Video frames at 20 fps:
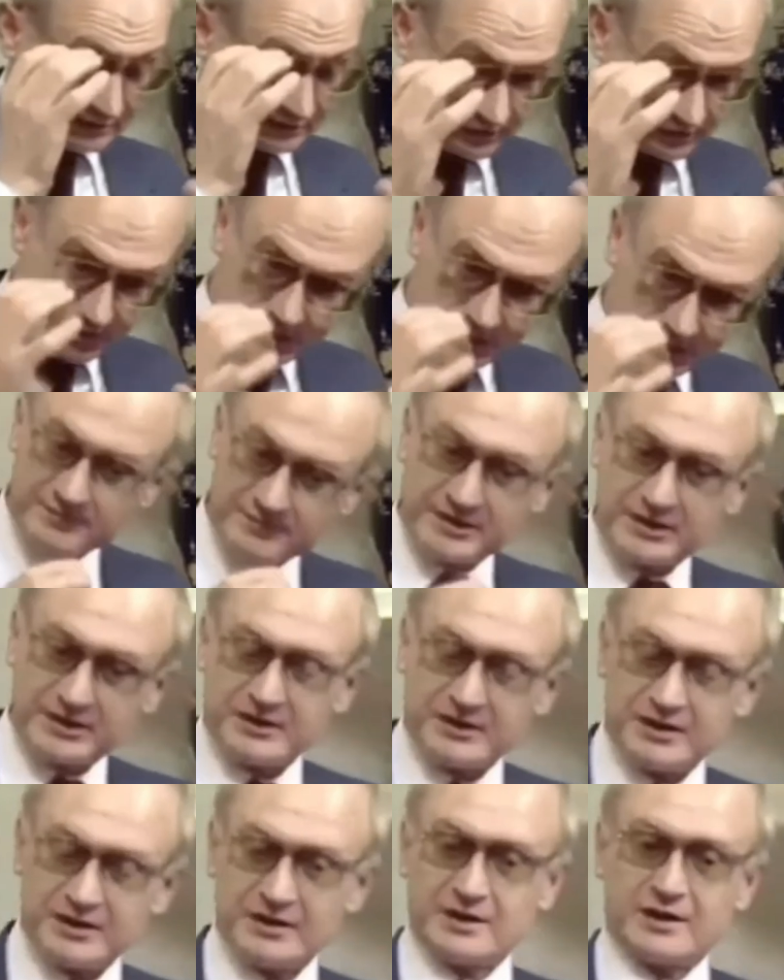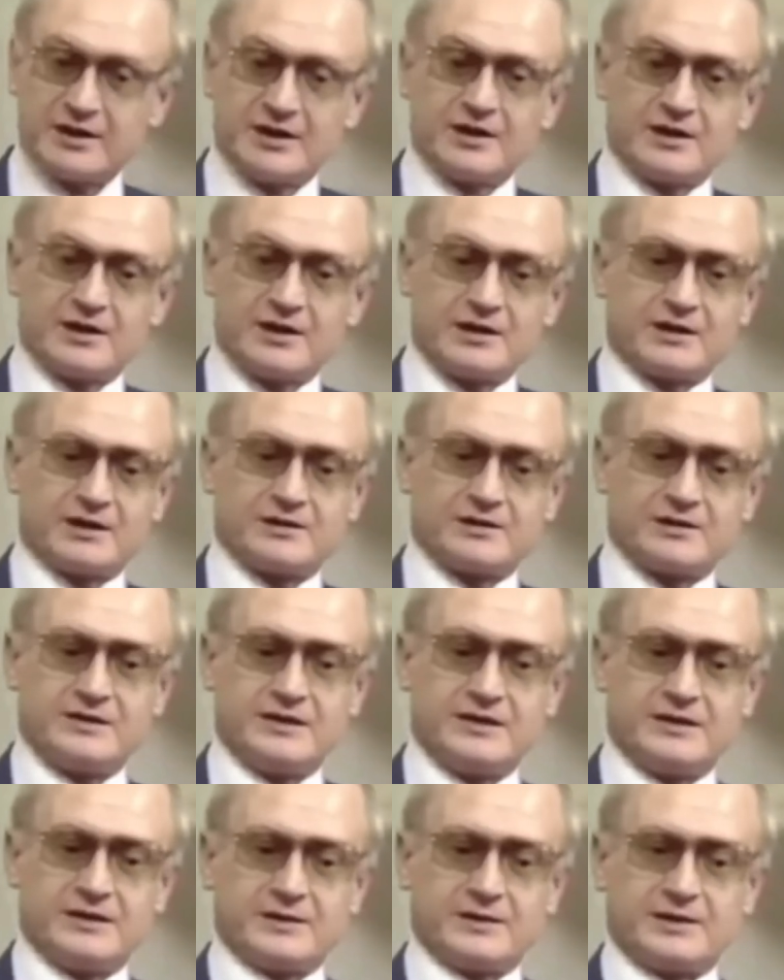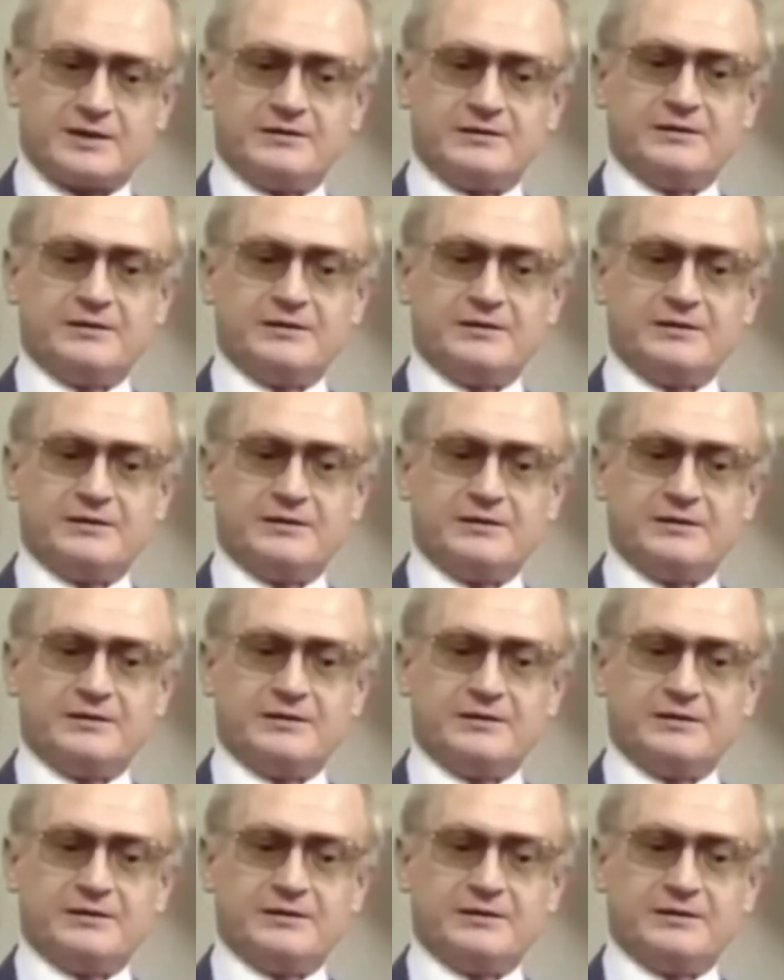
and economy, uh, the